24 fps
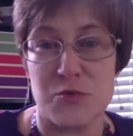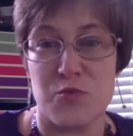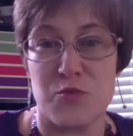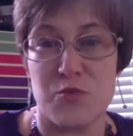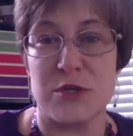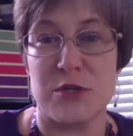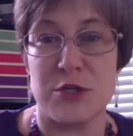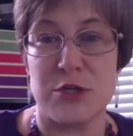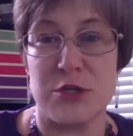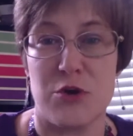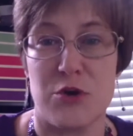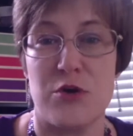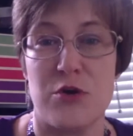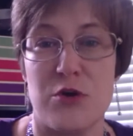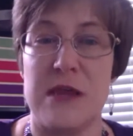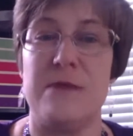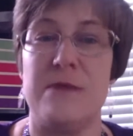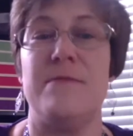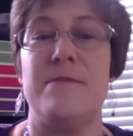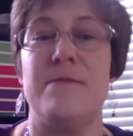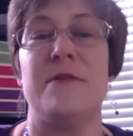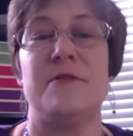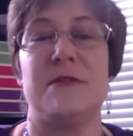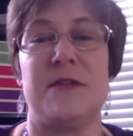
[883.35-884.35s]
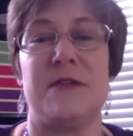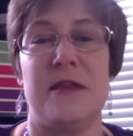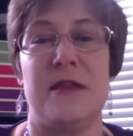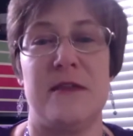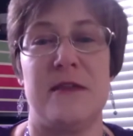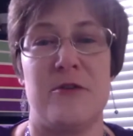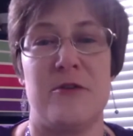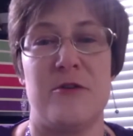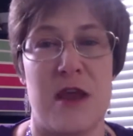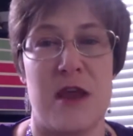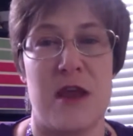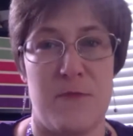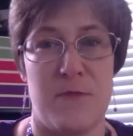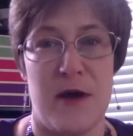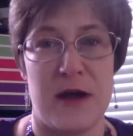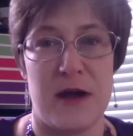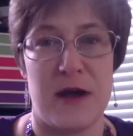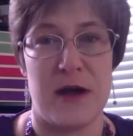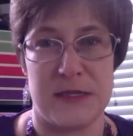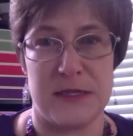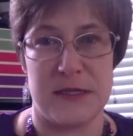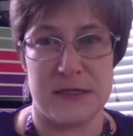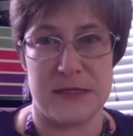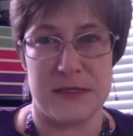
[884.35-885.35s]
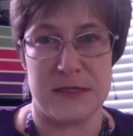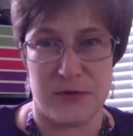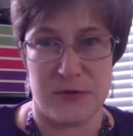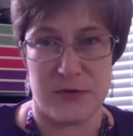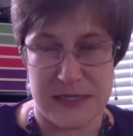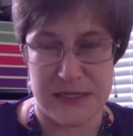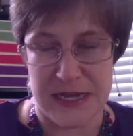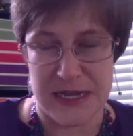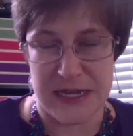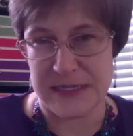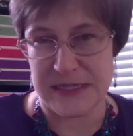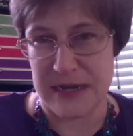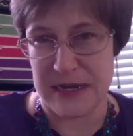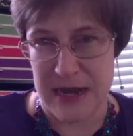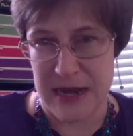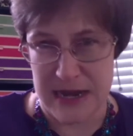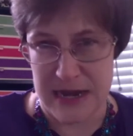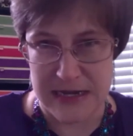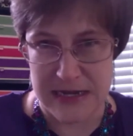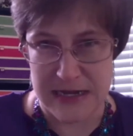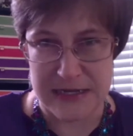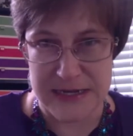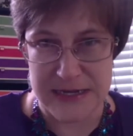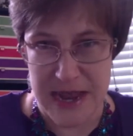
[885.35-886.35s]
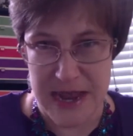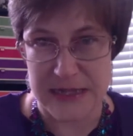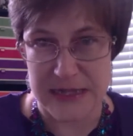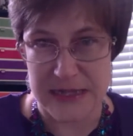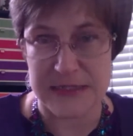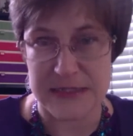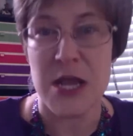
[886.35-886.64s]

return emails to their inboxes on designated dates.